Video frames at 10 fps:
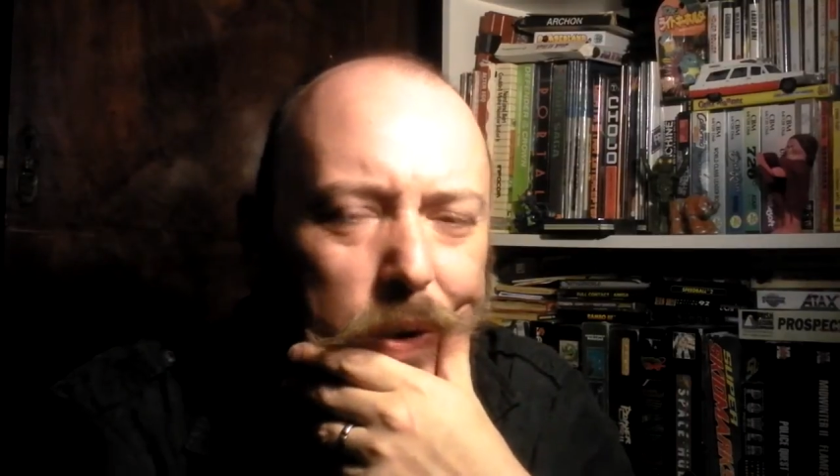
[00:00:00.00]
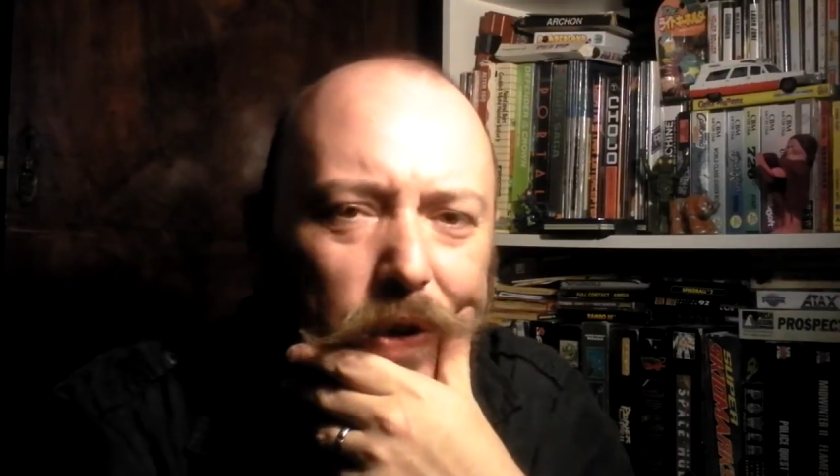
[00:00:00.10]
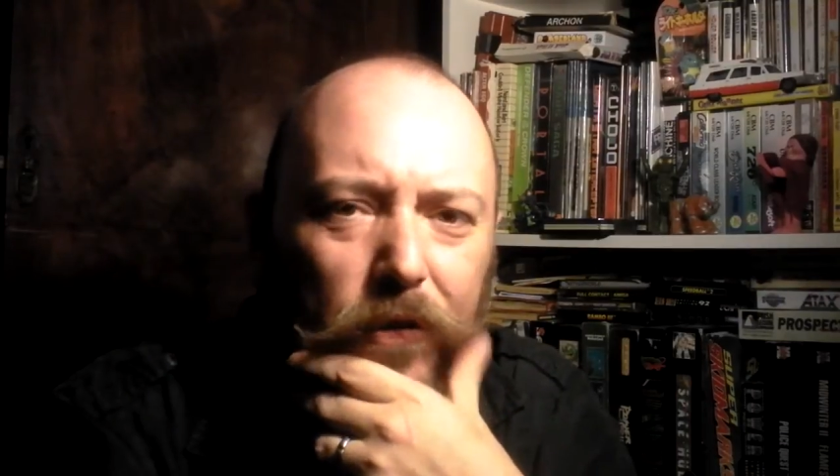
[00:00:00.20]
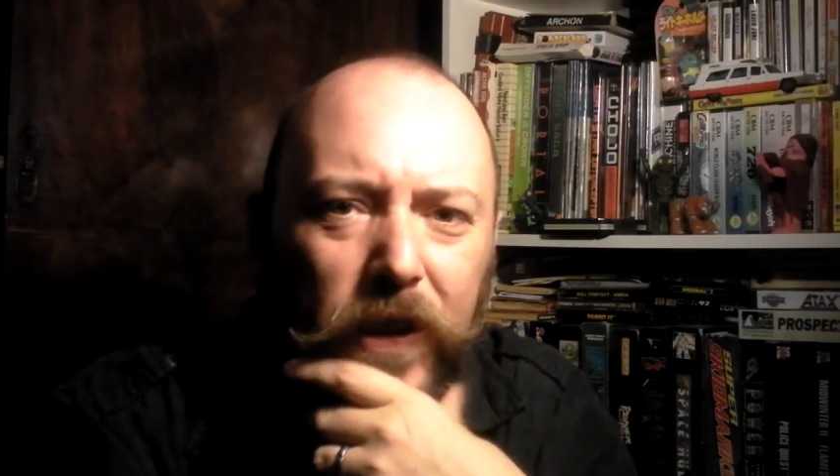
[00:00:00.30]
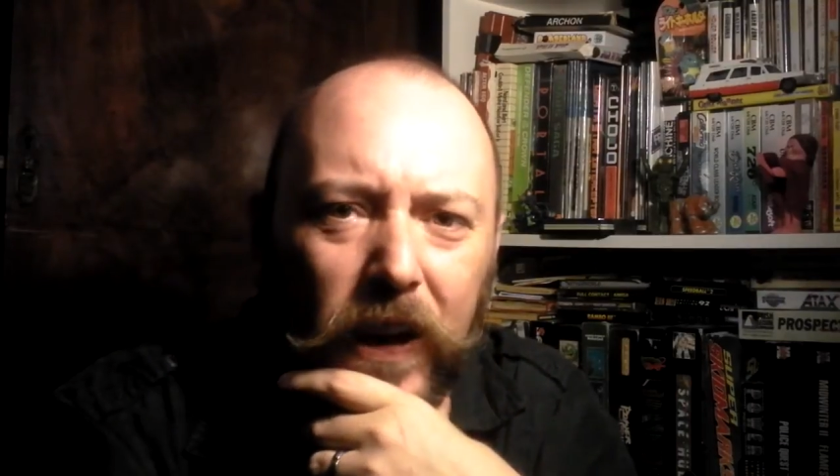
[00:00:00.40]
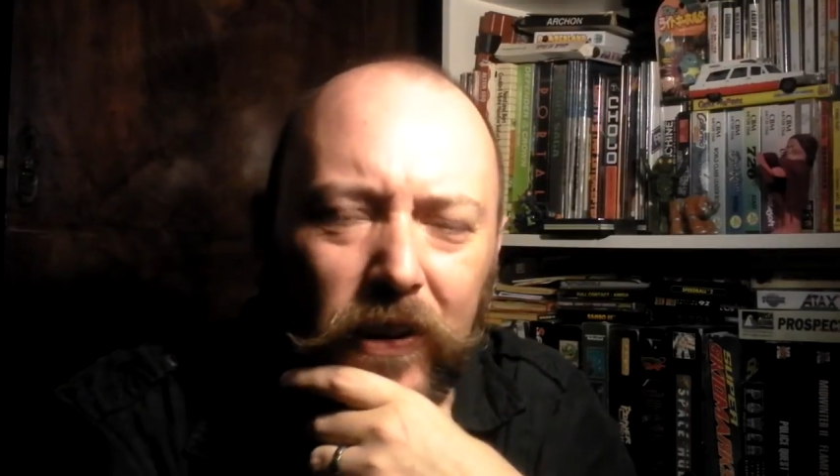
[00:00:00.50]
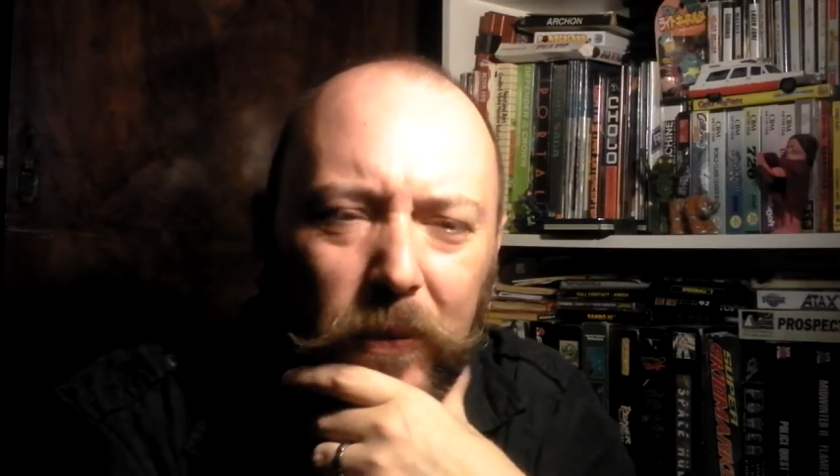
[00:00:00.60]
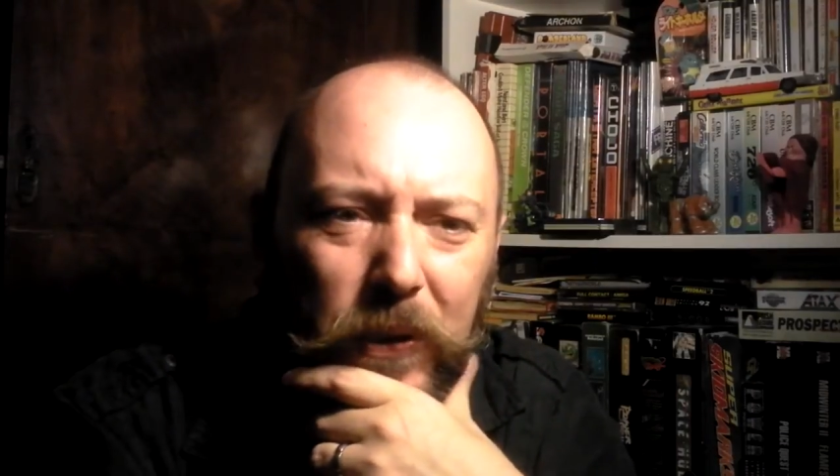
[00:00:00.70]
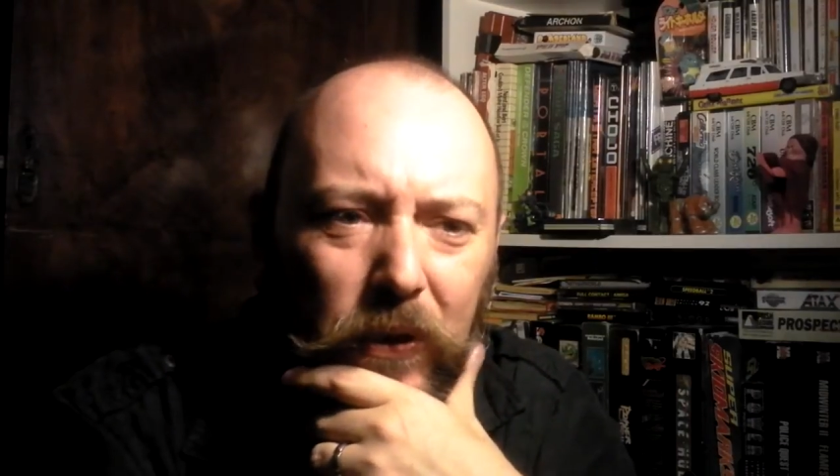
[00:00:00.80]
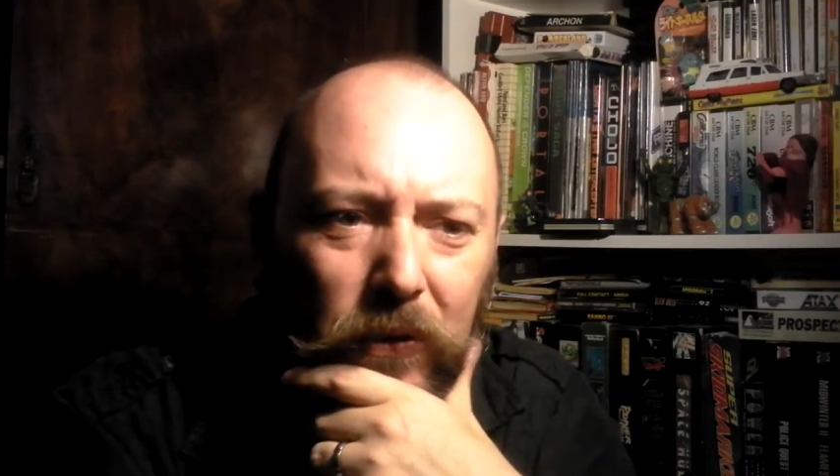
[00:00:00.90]
can create
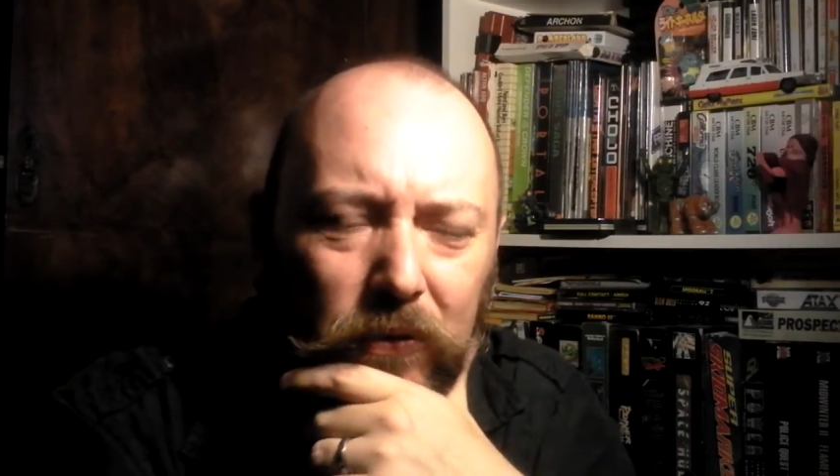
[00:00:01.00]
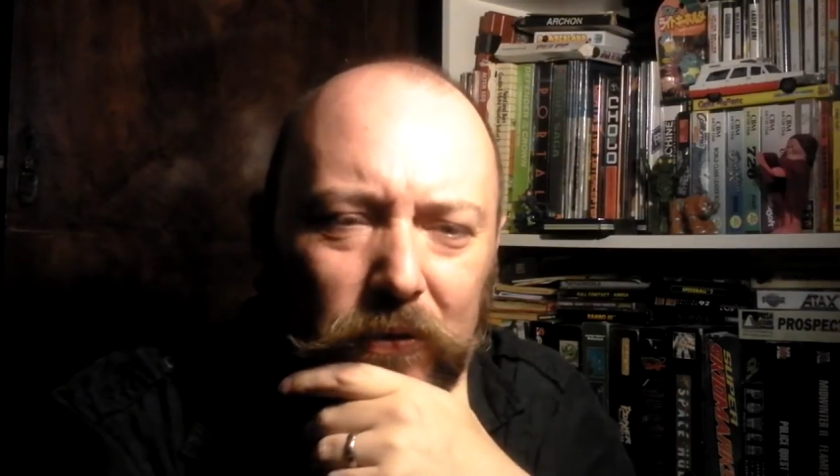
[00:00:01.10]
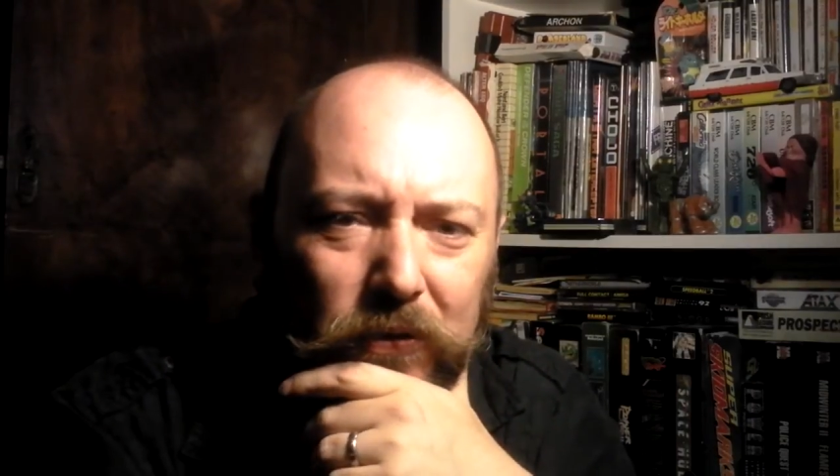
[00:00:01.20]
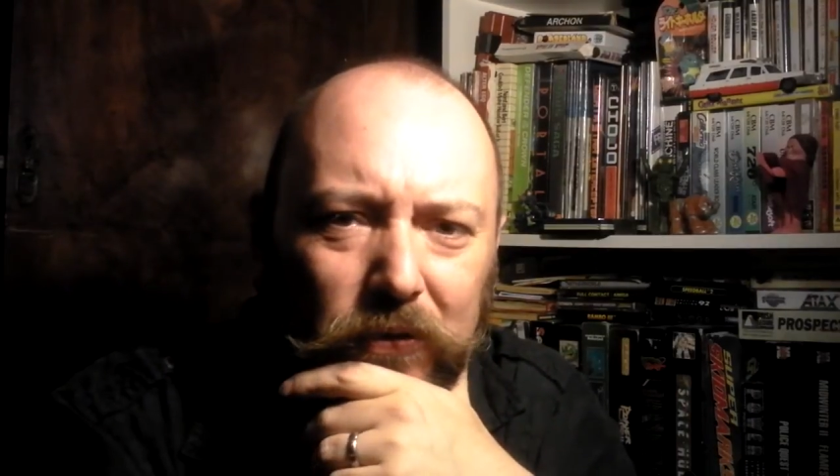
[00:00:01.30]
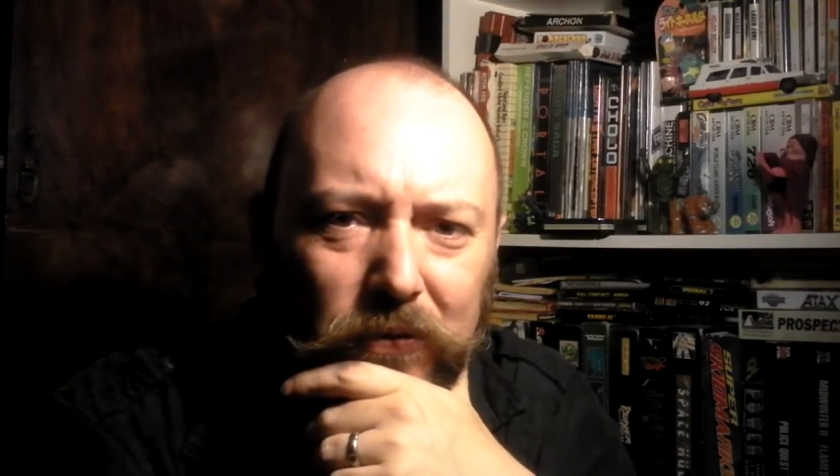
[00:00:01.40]
something on